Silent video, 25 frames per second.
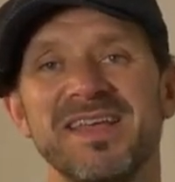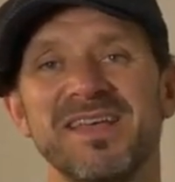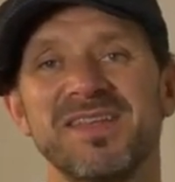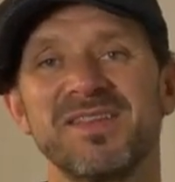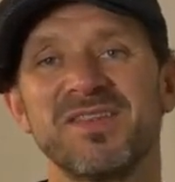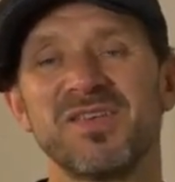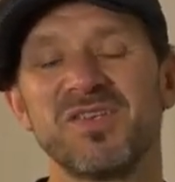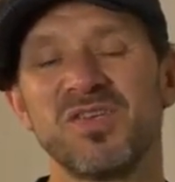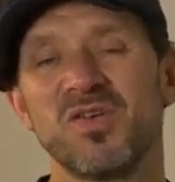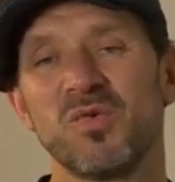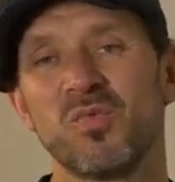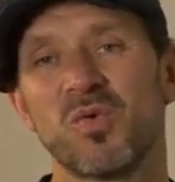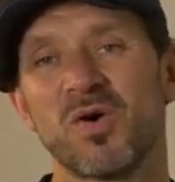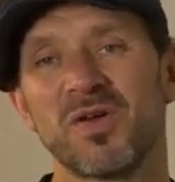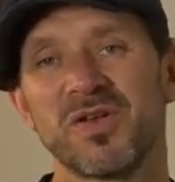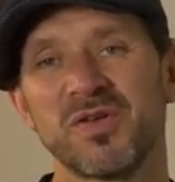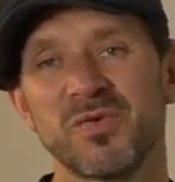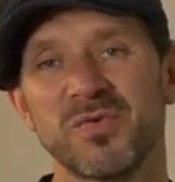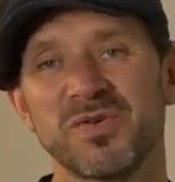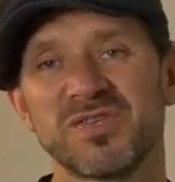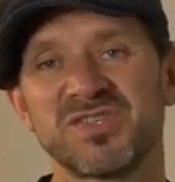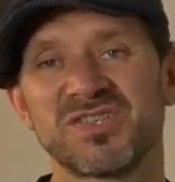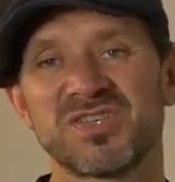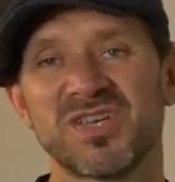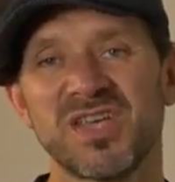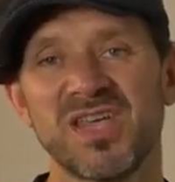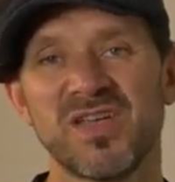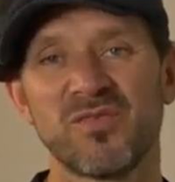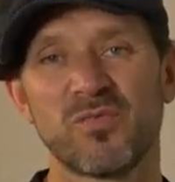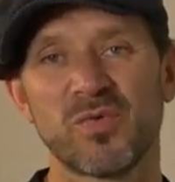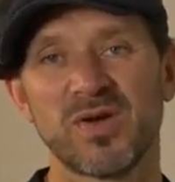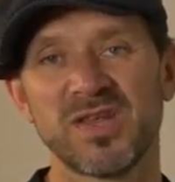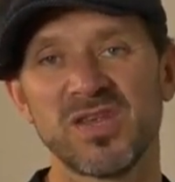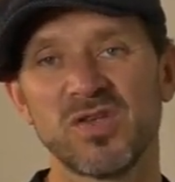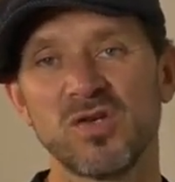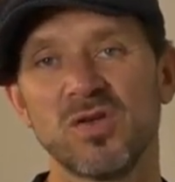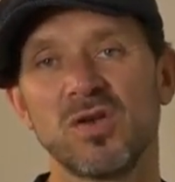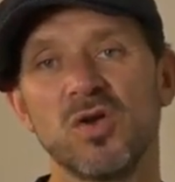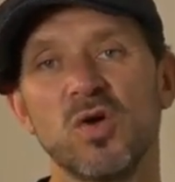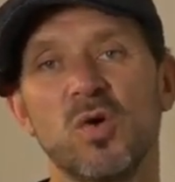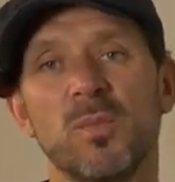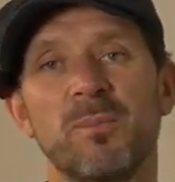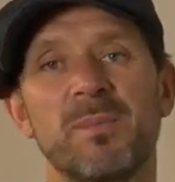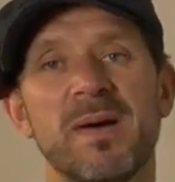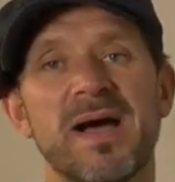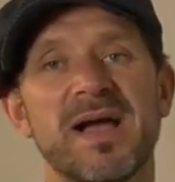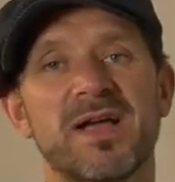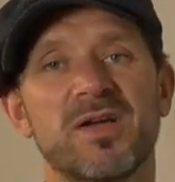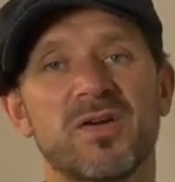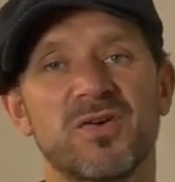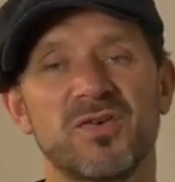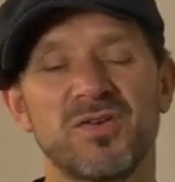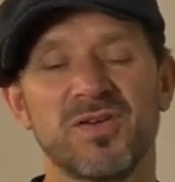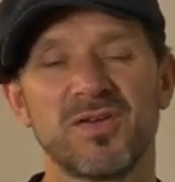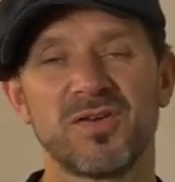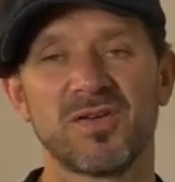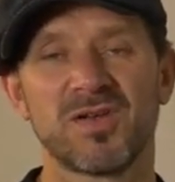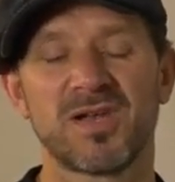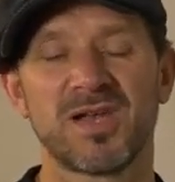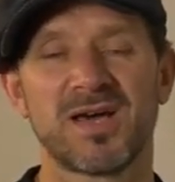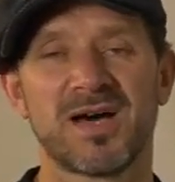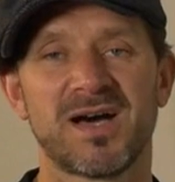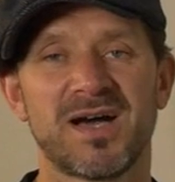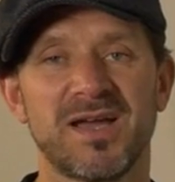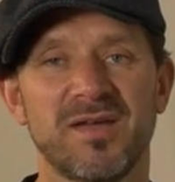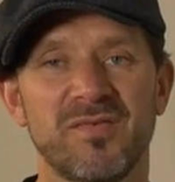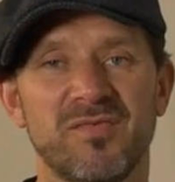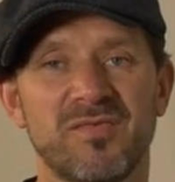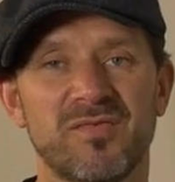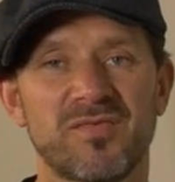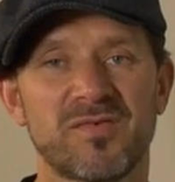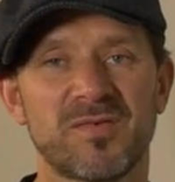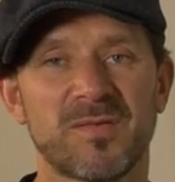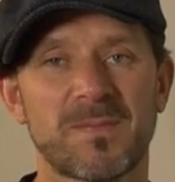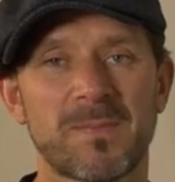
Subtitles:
that you want to achieve when you look back on your life.